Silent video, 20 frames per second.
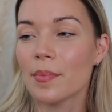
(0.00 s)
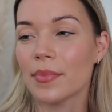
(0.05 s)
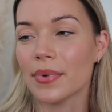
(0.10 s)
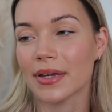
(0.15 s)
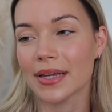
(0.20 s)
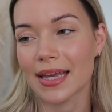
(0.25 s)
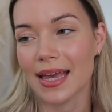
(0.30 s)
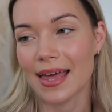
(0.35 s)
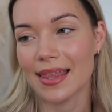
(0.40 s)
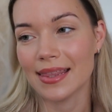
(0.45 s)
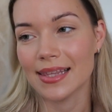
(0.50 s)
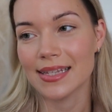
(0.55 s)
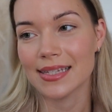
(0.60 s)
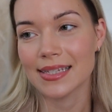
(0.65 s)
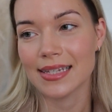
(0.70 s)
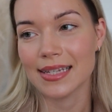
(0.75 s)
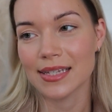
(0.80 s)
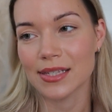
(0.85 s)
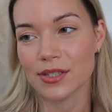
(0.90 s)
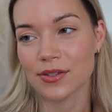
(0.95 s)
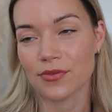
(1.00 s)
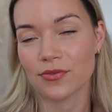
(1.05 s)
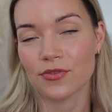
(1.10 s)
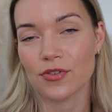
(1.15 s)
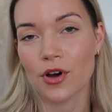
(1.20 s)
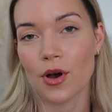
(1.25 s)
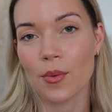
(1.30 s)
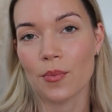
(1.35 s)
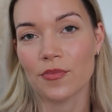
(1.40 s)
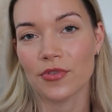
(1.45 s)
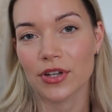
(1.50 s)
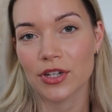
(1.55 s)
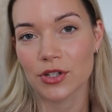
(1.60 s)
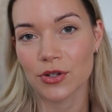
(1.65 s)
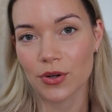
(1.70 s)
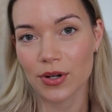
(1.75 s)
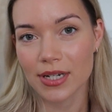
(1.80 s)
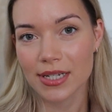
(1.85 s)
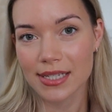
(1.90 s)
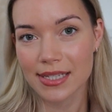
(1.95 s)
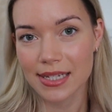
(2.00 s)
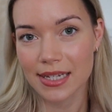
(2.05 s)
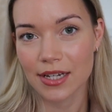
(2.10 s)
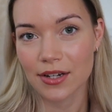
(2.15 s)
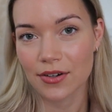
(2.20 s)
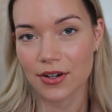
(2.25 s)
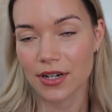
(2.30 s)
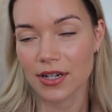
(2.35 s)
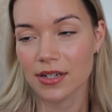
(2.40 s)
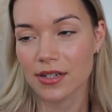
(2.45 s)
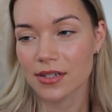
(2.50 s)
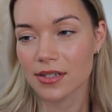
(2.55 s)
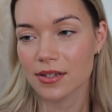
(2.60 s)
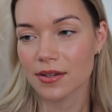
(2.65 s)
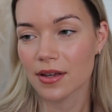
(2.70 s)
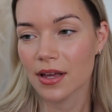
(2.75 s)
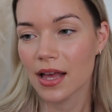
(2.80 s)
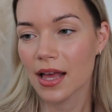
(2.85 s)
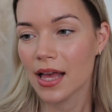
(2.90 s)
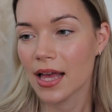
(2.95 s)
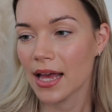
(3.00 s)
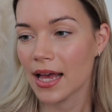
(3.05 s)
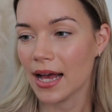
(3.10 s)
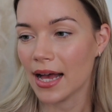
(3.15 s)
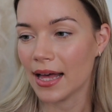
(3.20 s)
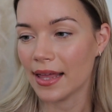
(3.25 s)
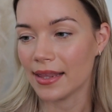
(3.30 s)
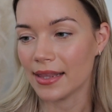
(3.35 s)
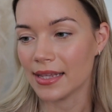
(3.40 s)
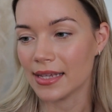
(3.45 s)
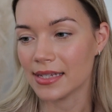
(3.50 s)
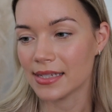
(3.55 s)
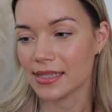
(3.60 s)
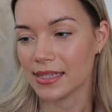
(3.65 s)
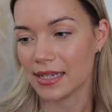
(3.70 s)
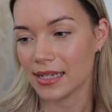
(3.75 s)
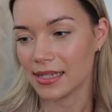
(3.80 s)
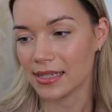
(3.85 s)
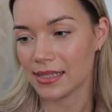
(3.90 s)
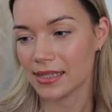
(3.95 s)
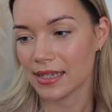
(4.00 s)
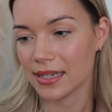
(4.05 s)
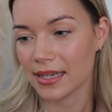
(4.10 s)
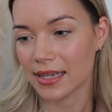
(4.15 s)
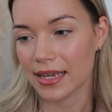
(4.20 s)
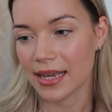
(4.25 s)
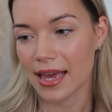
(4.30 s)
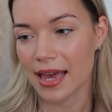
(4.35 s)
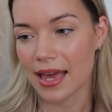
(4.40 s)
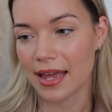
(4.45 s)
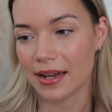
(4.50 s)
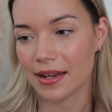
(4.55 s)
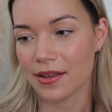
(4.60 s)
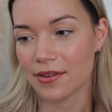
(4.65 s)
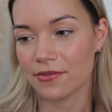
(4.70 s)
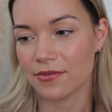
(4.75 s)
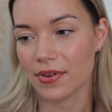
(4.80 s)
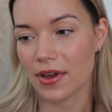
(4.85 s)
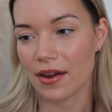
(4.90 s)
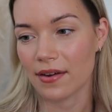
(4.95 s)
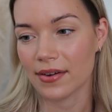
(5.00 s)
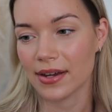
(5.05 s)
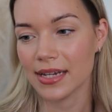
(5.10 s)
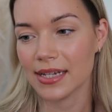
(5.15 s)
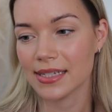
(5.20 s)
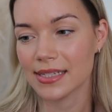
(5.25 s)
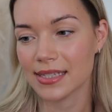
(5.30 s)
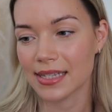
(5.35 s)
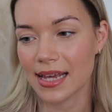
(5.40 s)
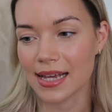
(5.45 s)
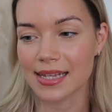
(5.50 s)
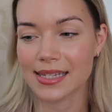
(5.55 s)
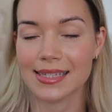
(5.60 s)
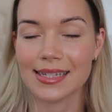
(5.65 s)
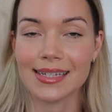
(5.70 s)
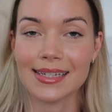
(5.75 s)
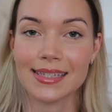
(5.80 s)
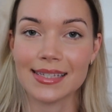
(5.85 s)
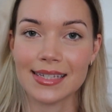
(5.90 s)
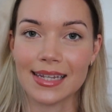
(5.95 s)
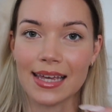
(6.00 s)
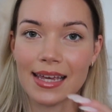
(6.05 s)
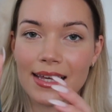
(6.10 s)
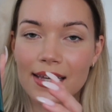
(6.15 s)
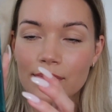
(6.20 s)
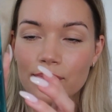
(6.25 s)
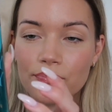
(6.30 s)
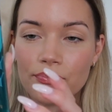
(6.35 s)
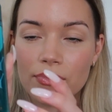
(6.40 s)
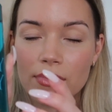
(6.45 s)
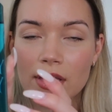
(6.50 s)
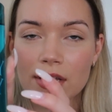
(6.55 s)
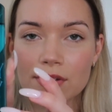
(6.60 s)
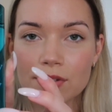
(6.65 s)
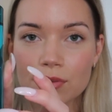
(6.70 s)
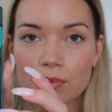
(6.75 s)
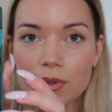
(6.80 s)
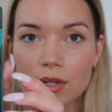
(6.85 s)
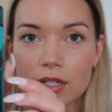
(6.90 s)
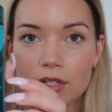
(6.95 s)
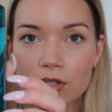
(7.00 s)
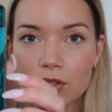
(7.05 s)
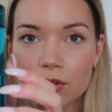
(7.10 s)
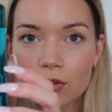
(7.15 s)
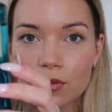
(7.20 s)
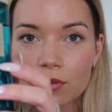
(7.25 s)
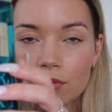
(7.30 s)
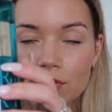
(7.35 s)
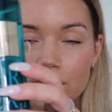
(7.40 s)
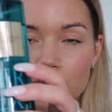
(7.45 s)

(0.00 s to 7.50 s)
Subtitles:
But again, this is from Victoria's Secret, and this is again Very Sexy C. That's what it's called.